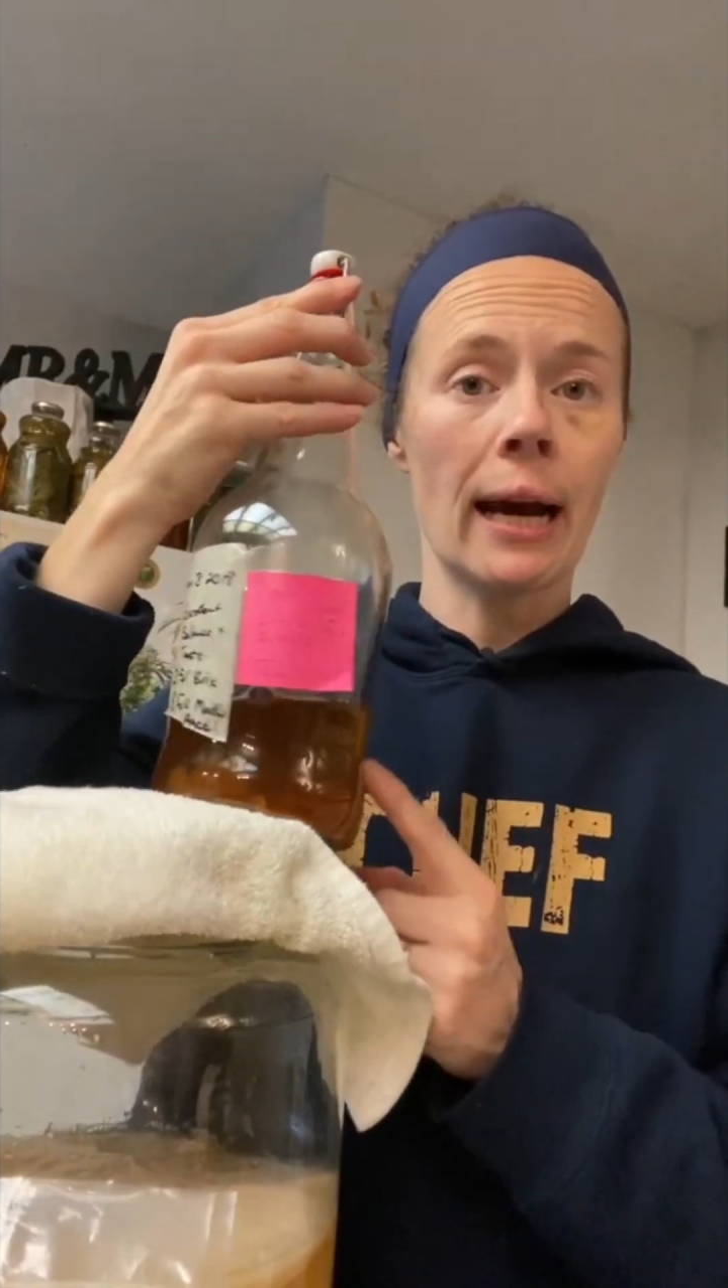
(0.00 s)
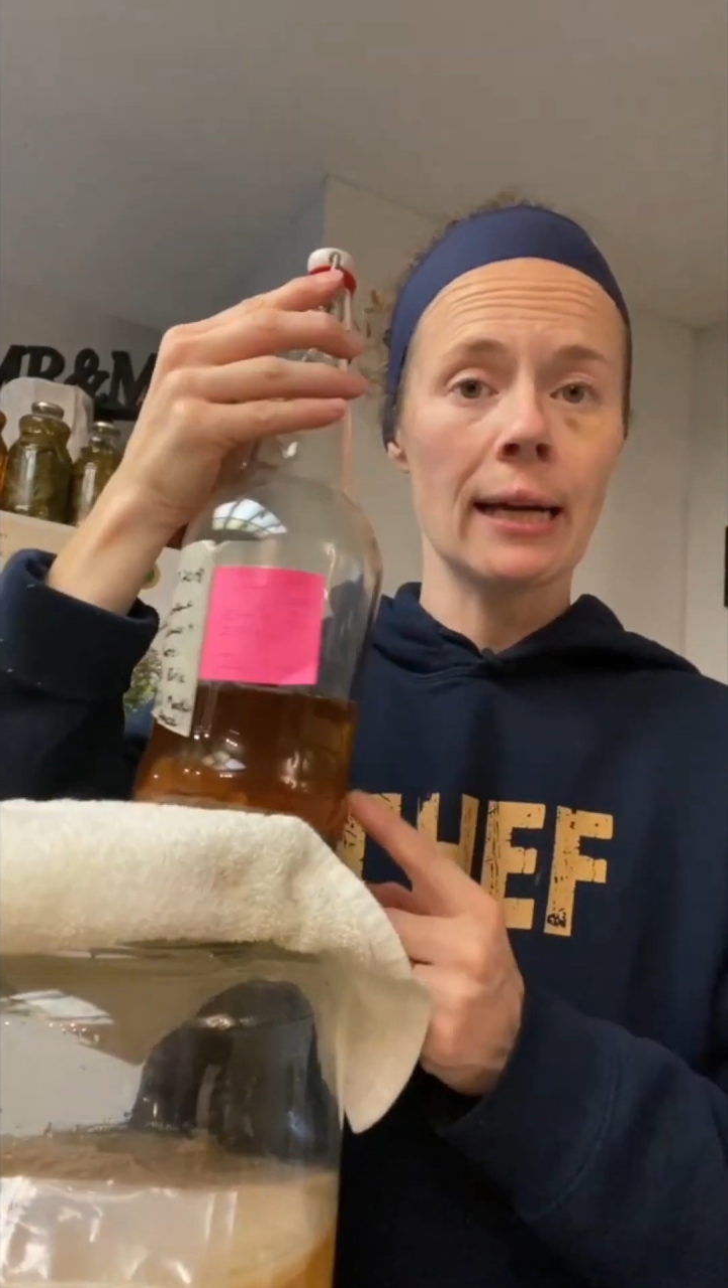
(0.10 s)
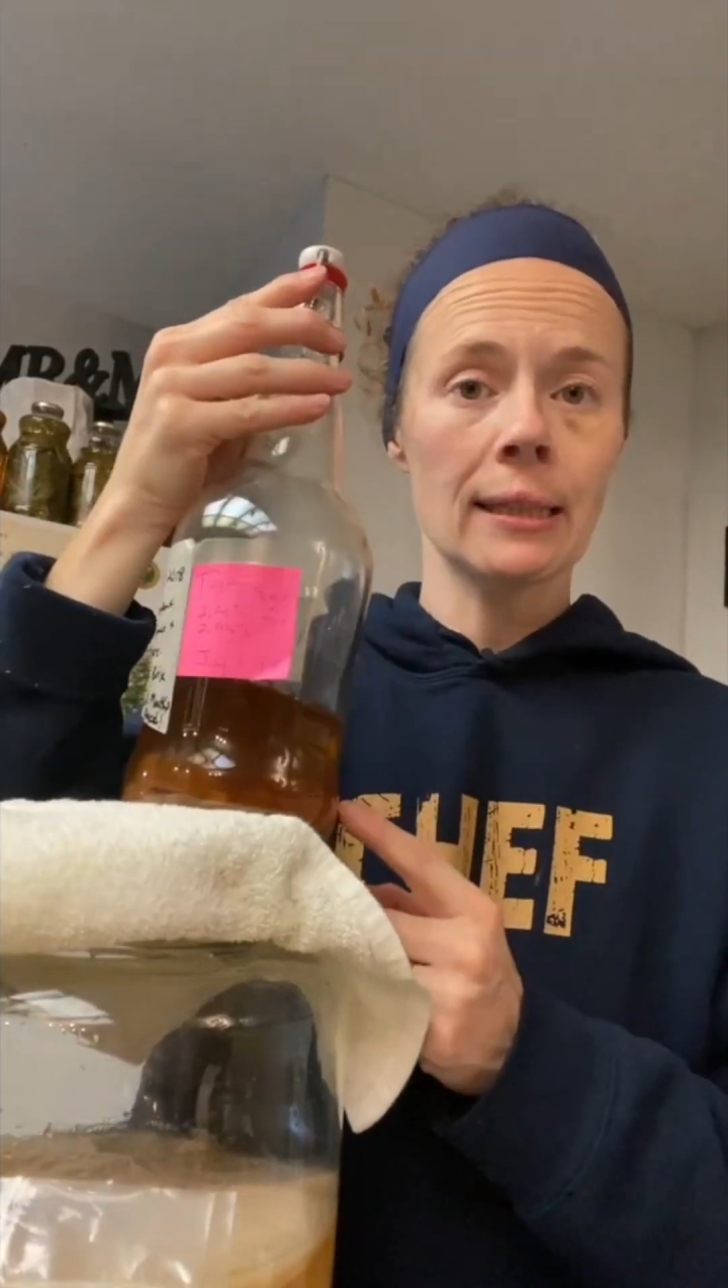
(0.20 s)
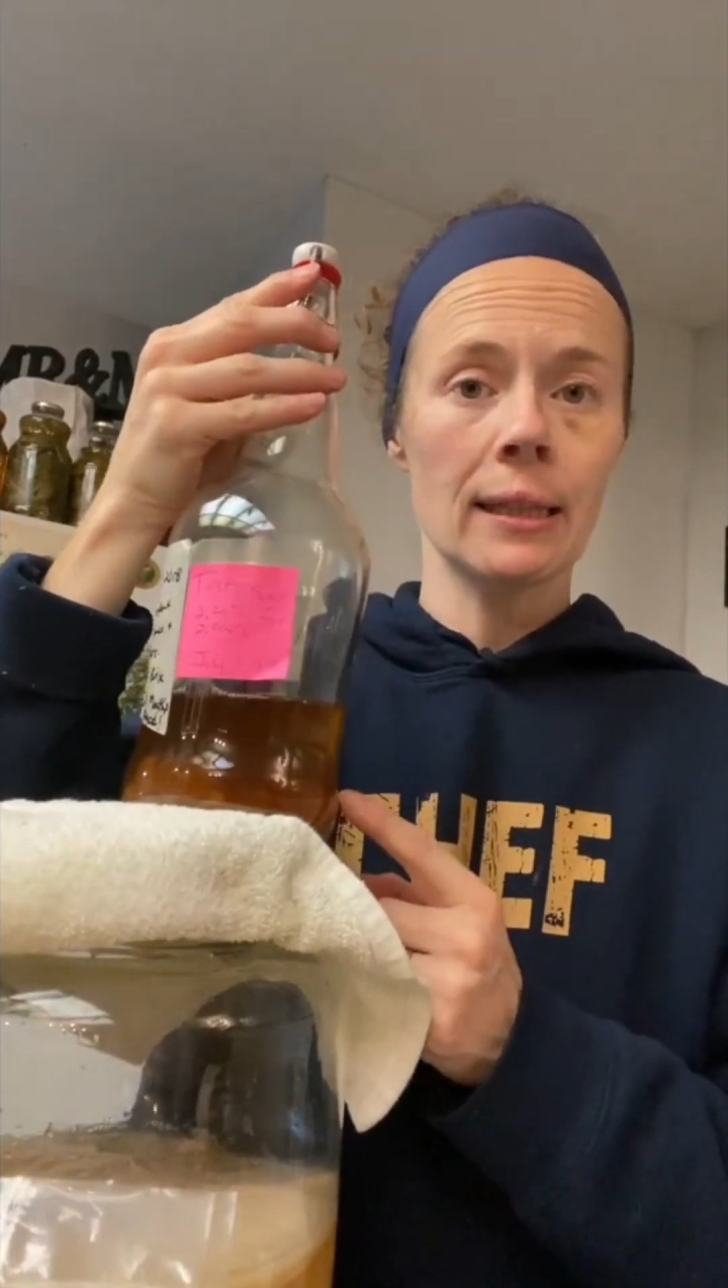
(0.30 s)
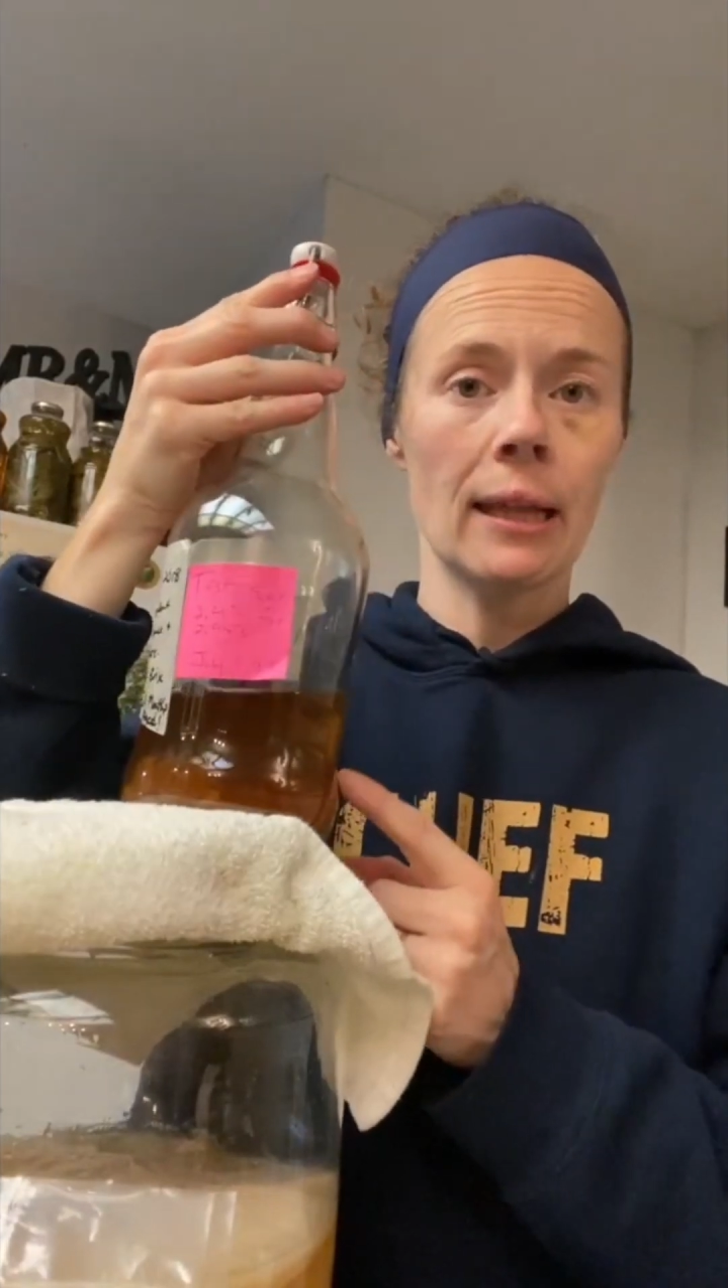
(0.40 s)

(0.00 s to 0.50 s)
acid